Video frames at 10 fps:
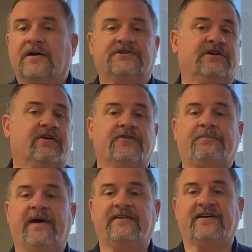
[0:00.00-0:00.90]
generous
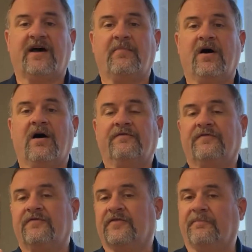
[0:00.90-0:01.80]
paid time off,
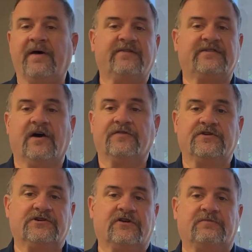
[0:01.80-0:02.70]
the best health
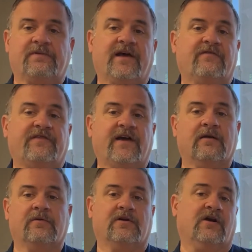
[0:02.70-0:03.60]
insurance plan
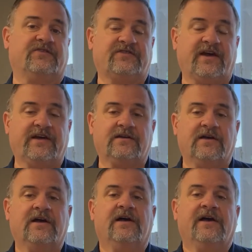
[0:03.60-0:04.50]
available in our state,
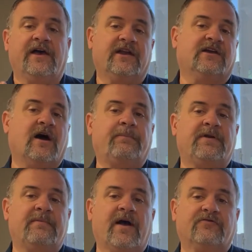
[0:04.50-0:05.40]
and
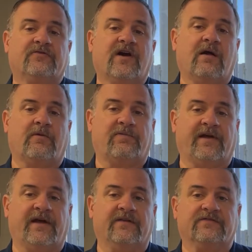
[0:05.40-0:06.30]
company match retirement
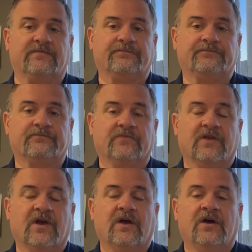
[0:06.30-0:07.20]
plans.
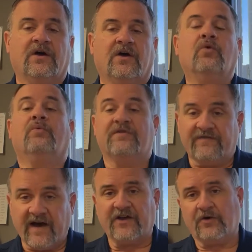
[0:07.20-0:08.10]
We
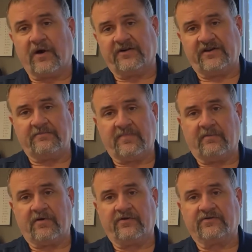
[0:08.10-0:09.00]
value our team
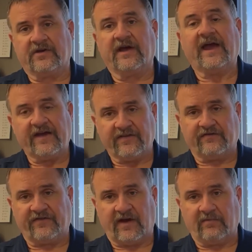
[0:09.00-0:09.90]
members and their
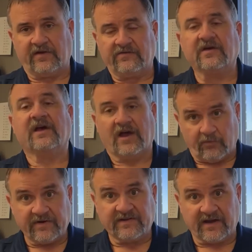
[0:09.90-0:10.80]
families, and
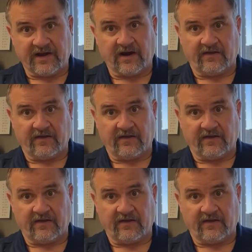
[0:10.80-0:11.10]
we take care